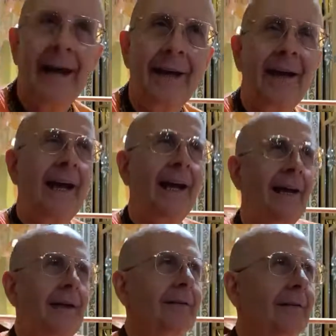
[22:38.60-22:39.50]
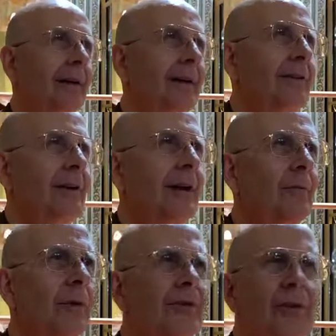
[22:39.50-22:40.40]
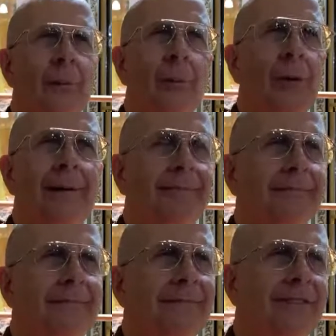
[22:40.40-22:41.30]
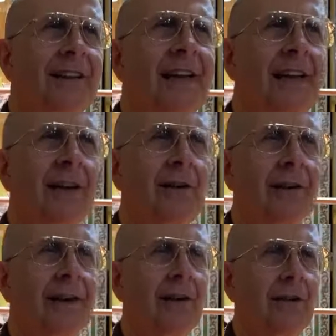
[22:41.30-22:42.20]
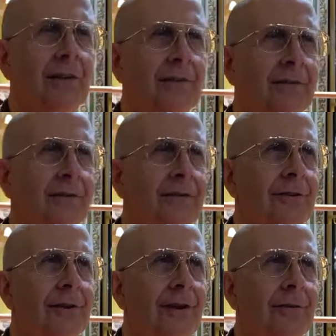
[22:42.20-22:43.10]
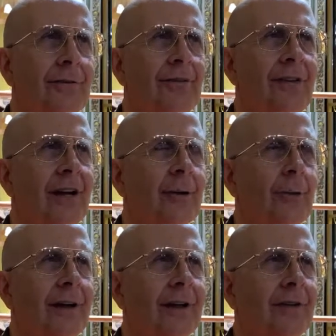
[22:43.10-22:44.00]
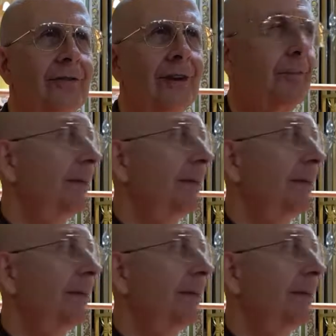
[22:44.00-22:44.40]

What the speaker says: And he thought, what's the point in staying here any longer? Duryodhana's not going to accept me.